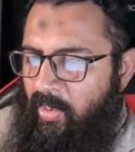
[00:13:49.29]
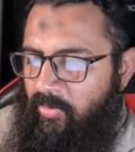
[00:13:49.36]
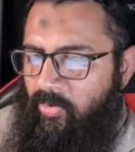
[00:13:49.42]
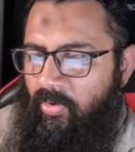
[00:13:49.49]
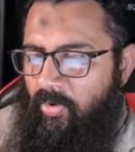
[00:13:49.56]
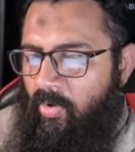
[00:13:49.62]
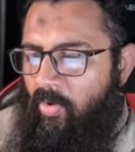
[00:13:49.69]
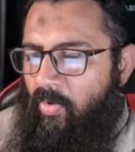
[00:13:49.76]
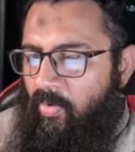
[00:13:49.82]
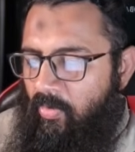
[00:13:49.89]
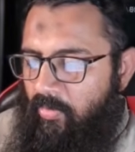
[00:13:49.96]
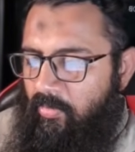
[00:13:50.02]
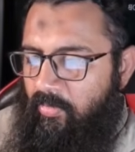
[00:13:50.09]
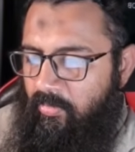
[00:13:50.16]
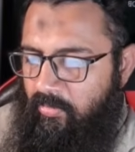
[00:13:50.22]
you
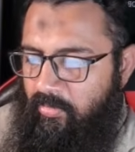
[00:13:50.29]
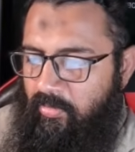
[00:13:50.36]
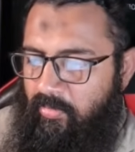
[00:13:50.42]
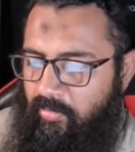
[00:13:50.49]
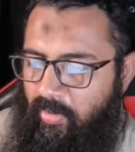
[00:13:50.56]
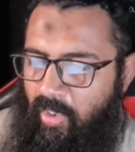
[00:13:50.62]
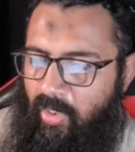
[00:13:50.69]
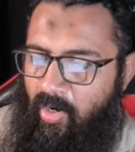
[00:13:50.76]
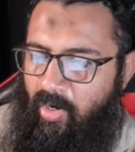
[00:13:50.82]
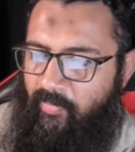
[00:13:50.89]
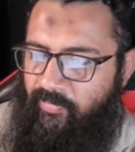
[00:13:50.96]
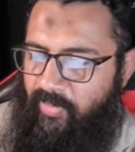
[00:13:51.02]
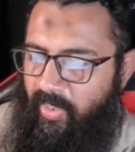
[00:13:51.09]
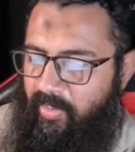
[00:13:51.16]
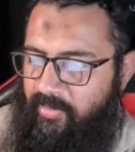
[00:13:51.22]
know a lot
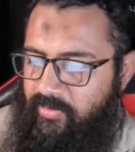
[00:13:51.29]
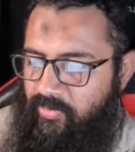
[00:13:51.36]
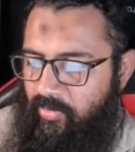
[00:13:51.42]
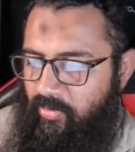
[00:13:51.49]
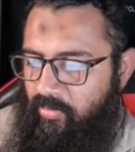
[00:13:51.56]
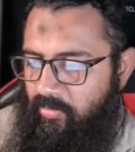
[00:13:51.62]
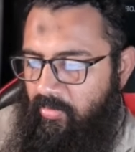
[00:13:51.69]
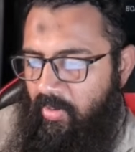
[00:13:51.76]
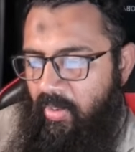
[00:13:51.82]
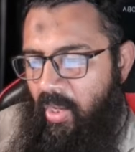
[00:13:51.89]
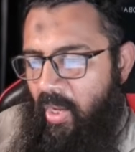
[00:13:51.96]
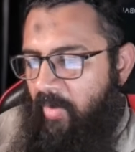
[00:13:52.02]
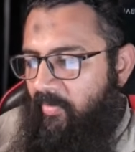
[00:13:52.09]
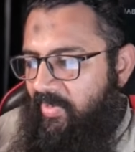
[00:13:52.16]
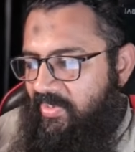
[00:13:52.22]
of things, so
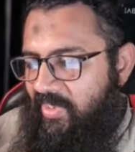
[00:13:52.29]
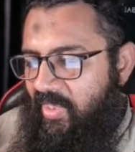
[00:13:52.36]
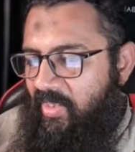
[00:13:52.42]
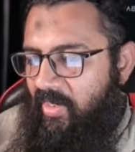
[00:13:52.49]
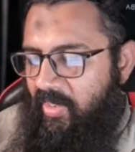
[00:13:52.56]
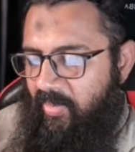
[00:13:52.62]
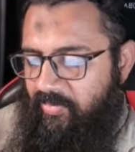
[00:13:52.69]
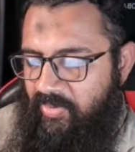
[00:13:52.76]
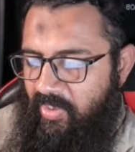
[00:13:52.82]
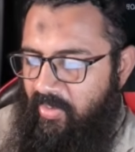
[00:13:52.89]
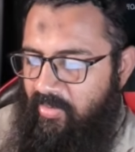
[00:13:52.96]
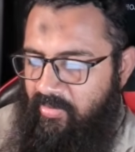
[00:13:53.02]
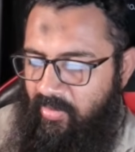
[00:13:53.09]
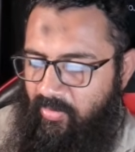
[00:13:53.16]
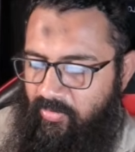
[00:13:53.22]
I will say that
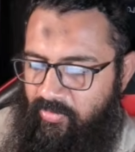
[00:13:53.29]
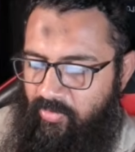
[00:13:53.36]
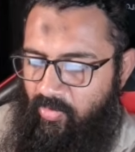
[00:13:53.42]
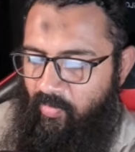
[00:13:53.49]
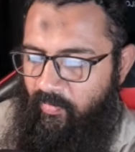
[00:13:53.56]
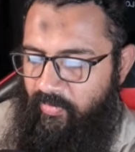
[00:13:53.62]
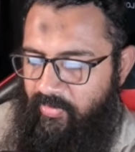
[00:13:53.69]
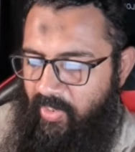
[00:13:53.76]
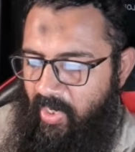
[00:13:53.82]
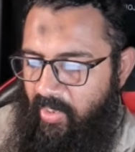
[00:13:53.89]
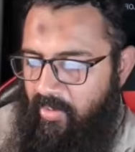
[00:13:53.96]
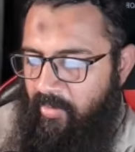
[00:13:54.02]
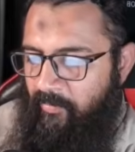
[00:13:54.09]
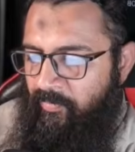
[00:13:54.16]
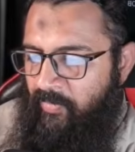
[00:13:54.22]
DeepSeek is a good to go for that.